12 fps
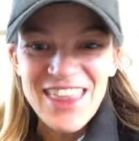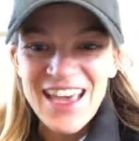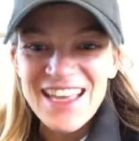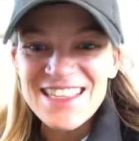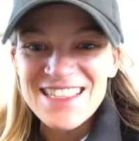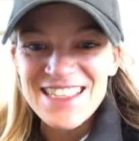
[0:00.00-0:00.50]

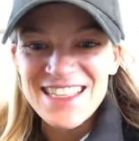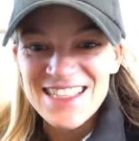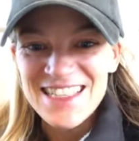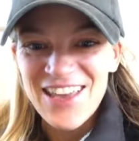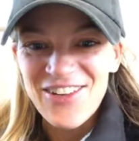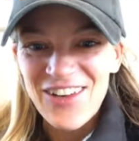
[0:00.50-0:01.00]
us.
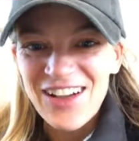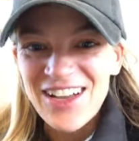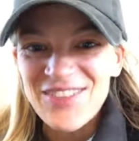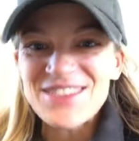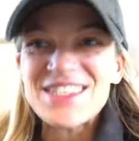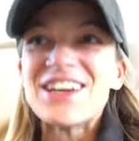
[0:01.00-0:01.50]
Say
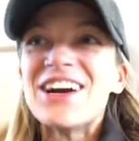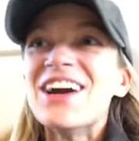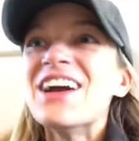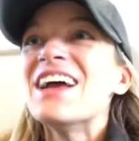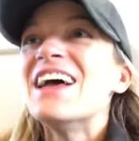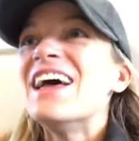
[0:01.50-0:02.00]
welcome to
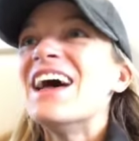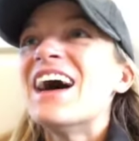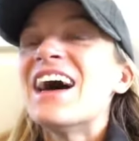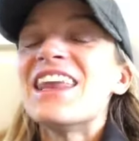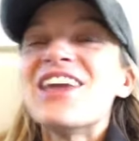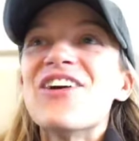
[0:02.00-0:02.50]
her.
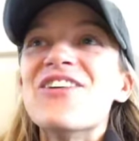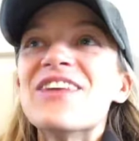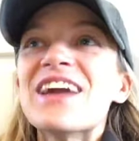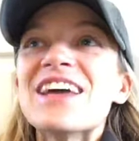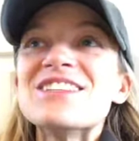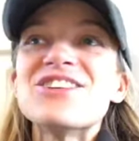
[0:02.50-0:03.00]
Honey, oh my
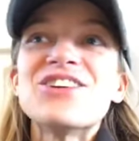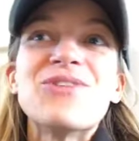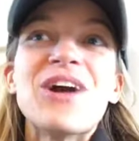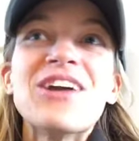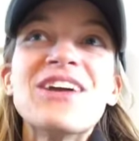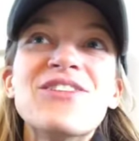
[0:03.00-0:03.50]
gosh, here you
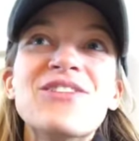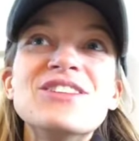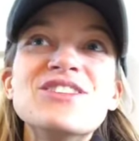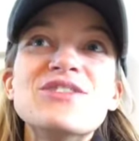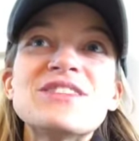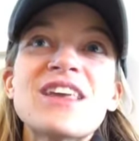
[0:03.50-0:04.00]
are. Would
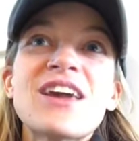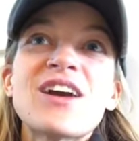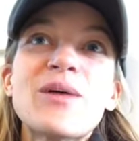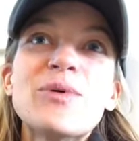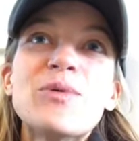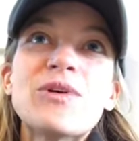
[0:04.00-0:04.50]
you say a
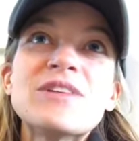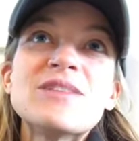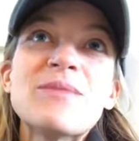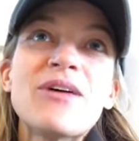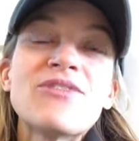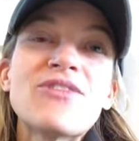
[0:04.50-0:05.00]
couple words
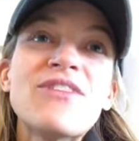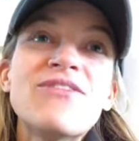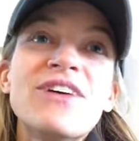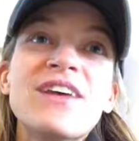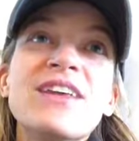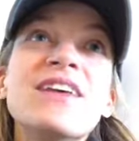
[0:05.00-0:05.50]
about Thrive
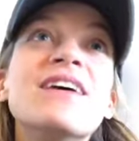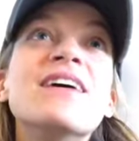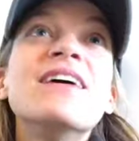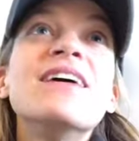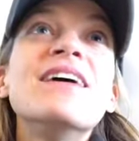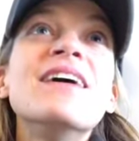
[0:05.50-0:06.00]
Fit?
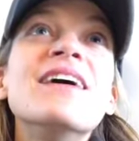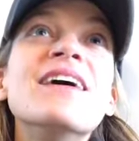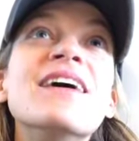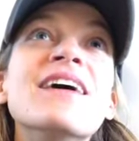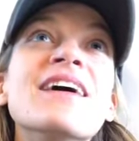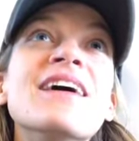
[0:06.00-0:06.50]

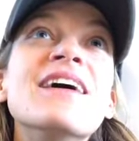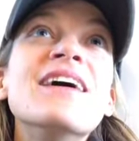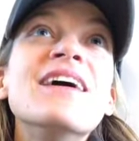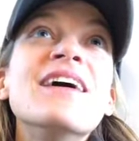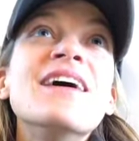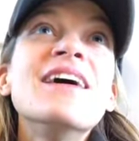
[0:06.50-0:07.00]

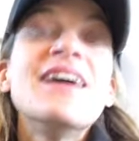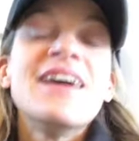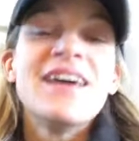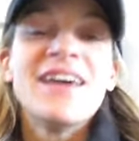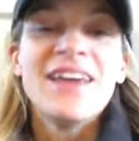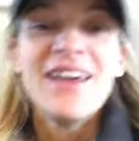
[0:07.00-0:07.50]
Mmm, dinner.
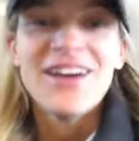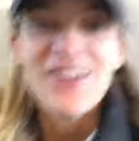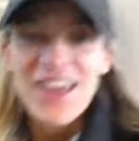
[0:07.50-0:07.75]
Okay,